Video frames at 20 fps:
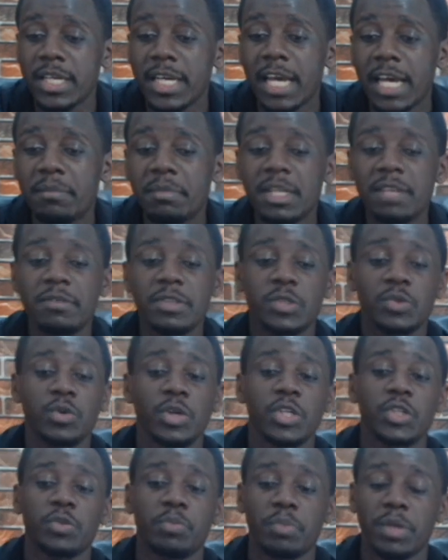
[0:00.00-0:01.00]
I believe it's
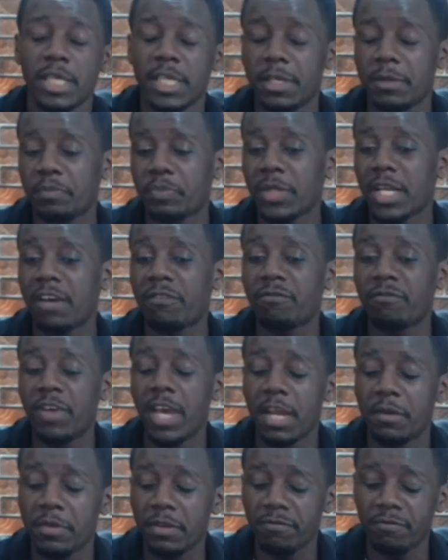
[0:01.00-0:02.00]
going to be a
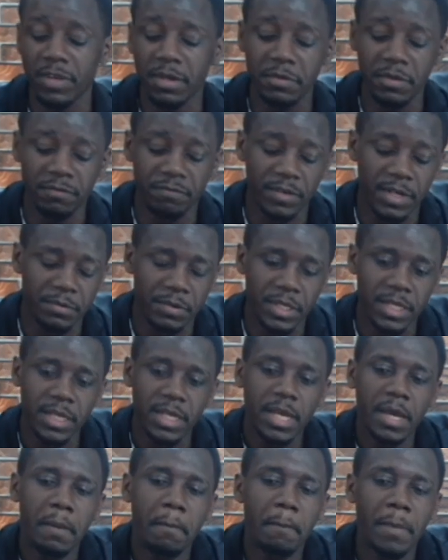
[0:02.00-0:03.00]
very, very, very
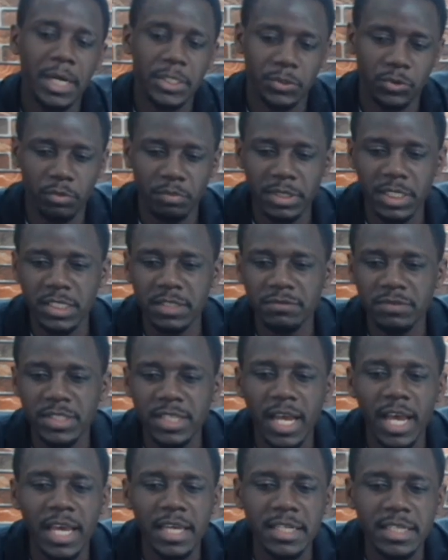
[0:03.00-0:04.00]
much competitive
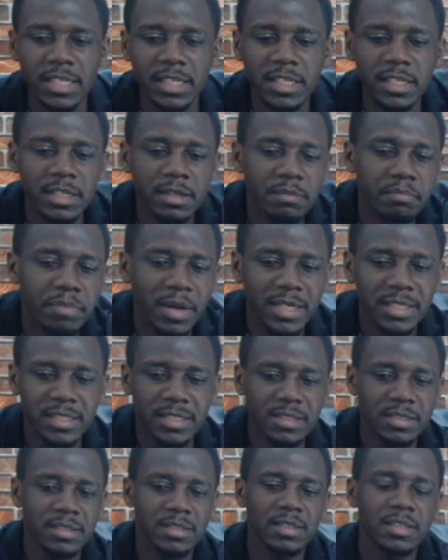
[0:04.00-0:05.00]
side, but
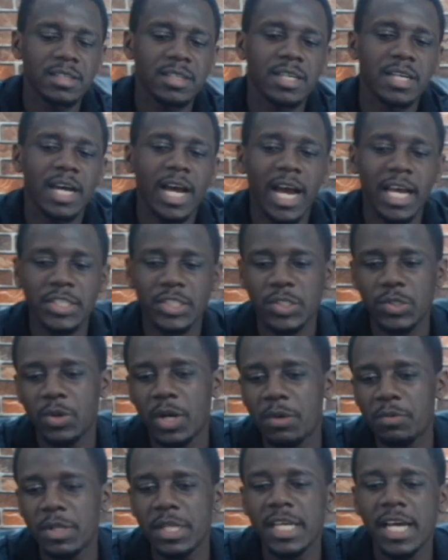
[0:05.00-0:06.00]
Arsenal
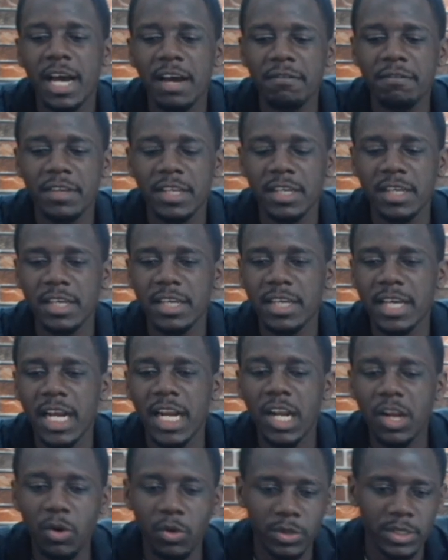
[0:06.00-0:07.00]
are really having a
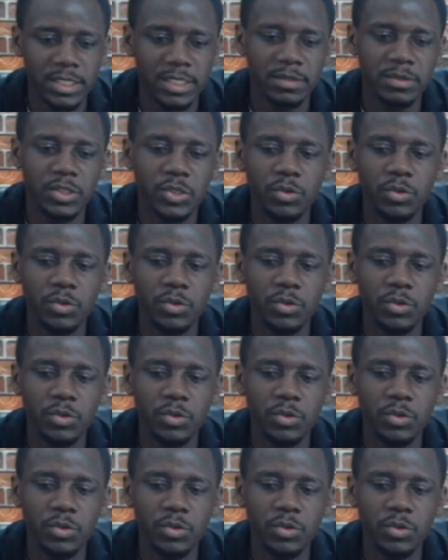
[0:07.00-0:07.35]
lot.